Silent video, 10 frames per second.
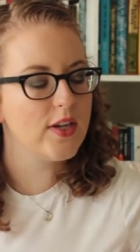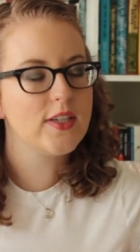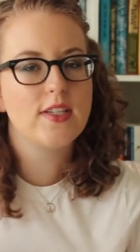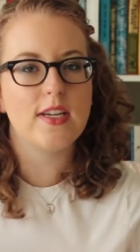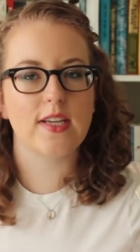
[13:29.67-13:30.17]

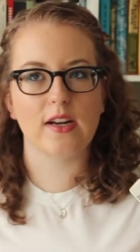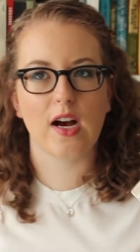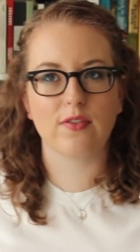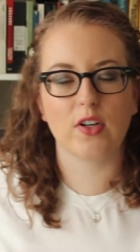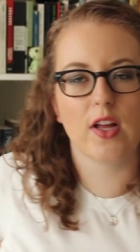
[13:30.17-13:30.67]
this is a
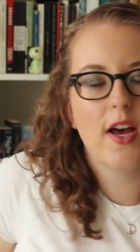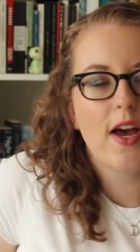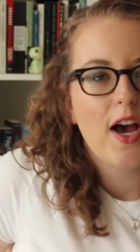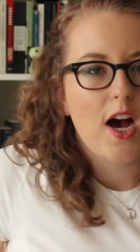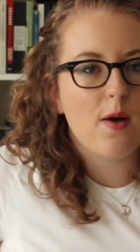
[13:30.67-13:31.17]
novel
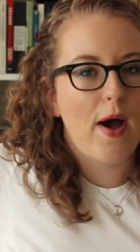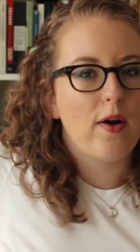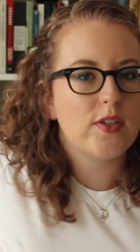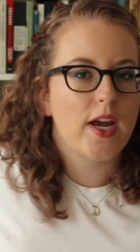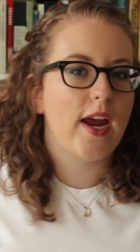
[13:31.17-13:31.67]

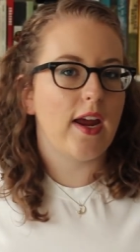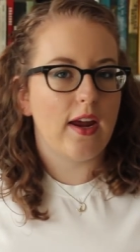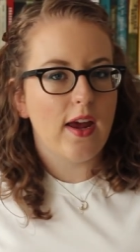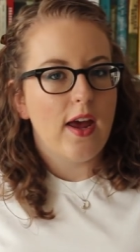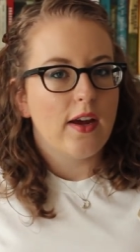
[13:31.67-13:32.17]
about
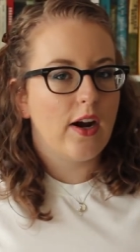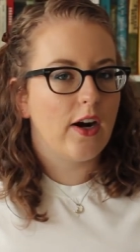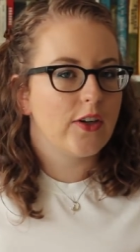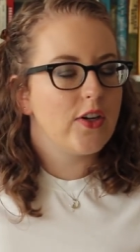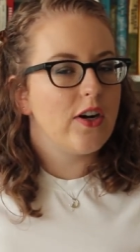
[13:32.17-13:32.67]
a
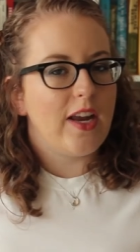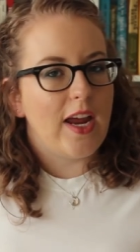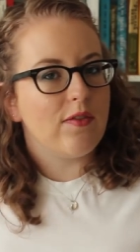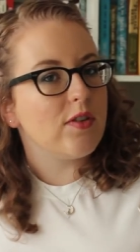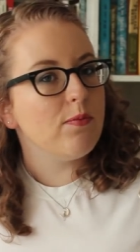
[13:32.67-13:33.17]
character
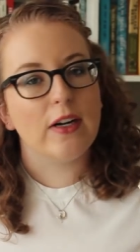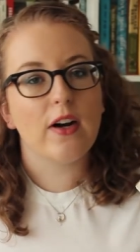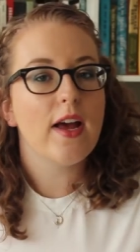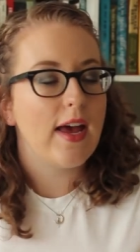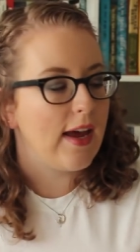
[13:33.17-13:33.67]
named
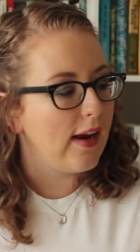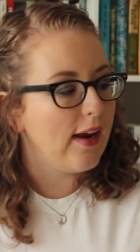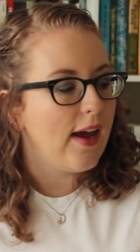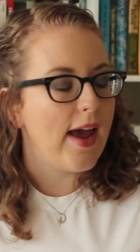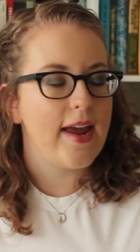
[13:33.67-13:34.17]
Mira
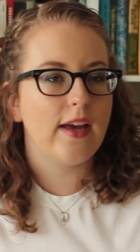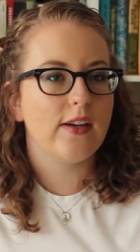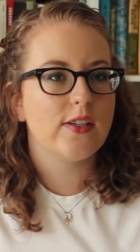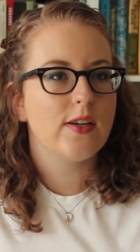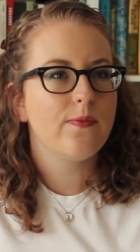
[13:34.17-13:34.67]
A,
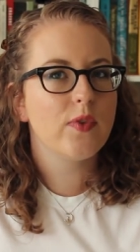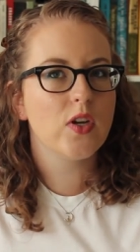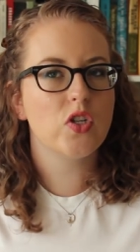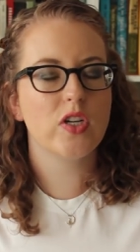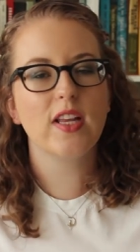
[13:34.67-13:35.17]
and
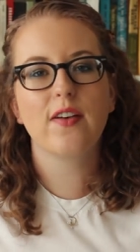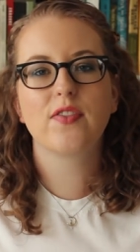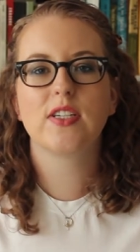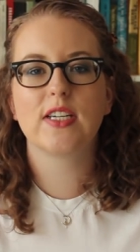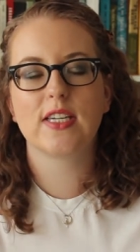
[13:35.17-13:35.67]
she
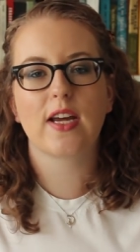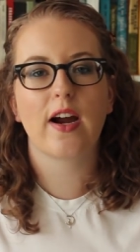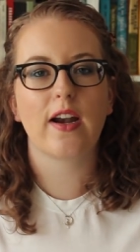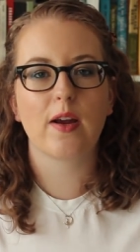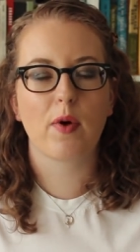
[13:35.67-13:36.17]
lives in a
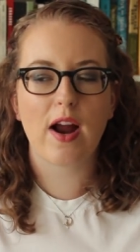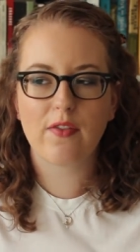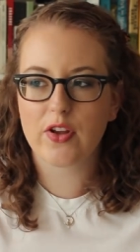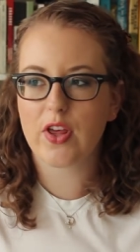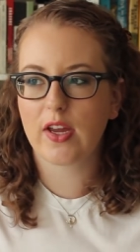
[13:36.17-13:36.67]
society where
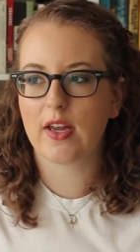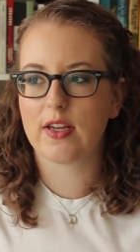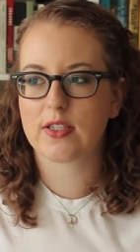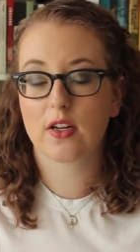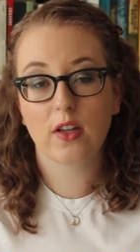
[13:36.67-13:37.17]
everything
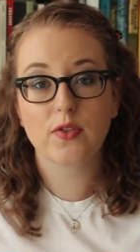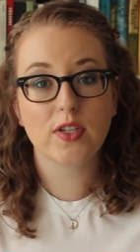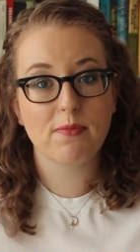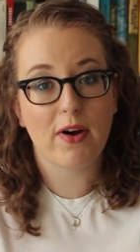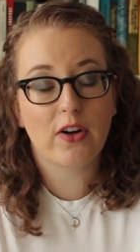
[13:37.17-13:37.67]
is
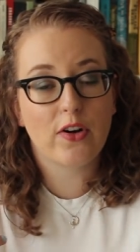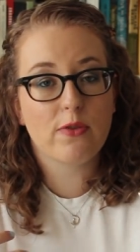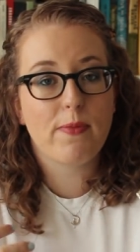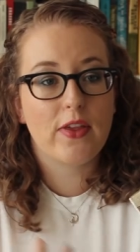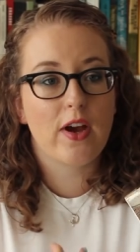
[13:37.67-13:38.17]
closely
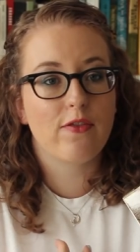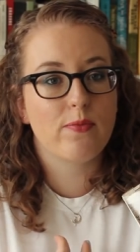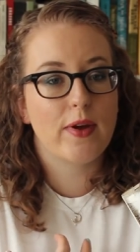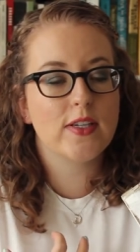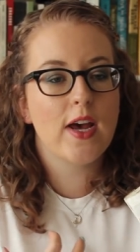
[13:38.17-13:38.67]
monitored by the
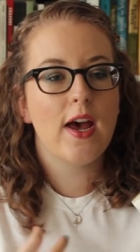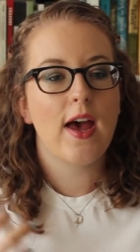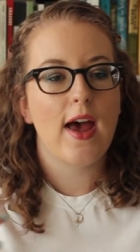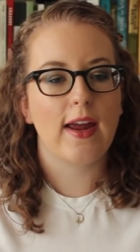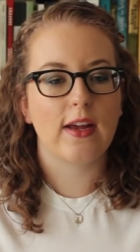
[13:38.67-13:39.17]
government
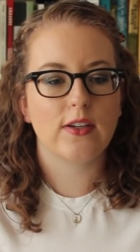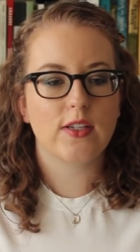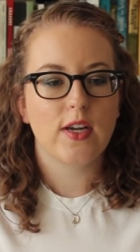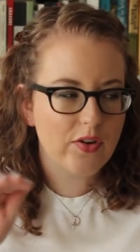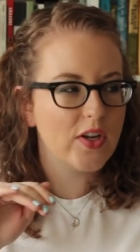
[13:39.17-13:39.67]
and
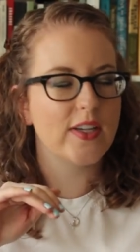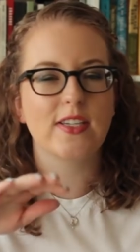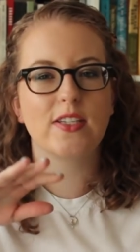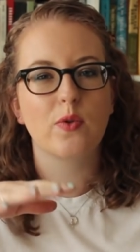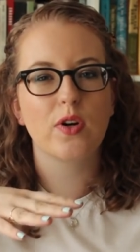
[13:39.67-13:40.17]
everything
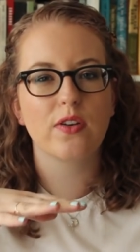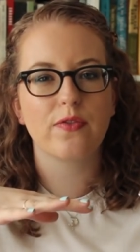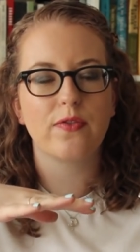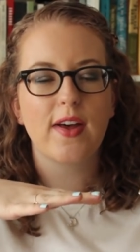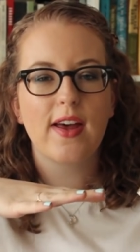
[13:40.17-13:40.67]
is sort
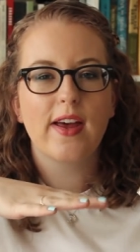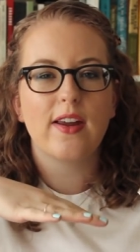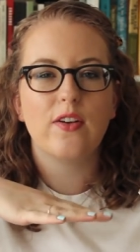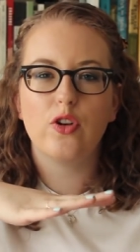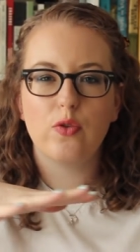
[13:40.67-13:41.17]
of
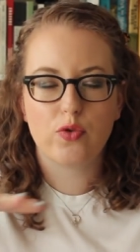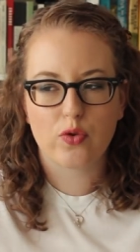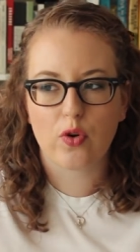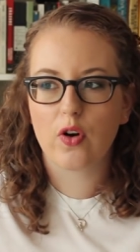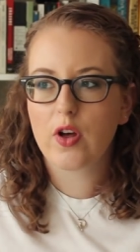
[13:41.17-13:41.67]

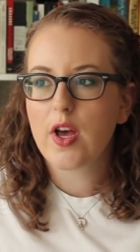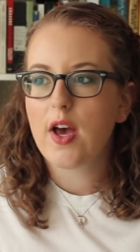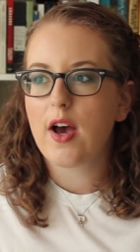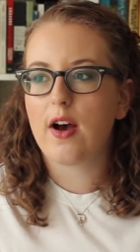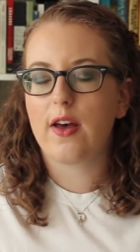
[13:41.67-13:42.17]
neutral.
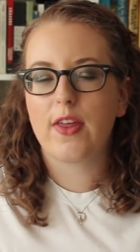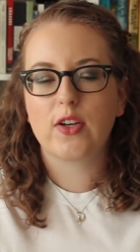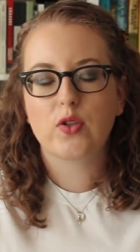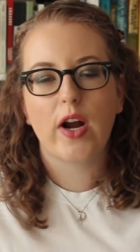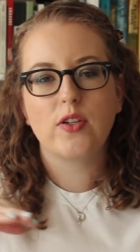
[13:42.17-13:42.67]
Uh, they
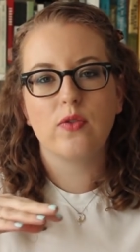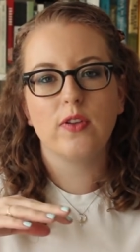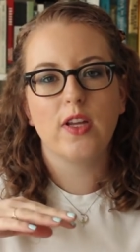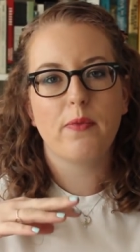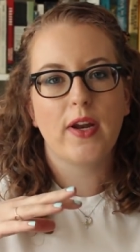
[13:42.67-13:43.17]
tried to
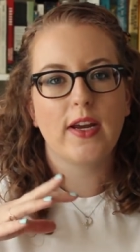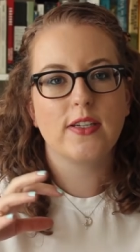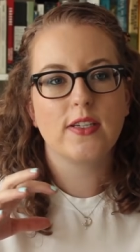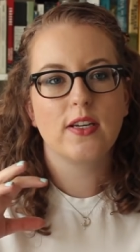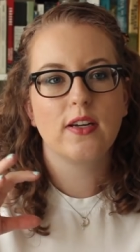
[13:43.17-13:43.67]

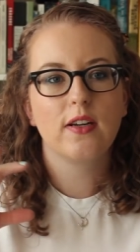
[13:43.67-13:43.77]
eliminate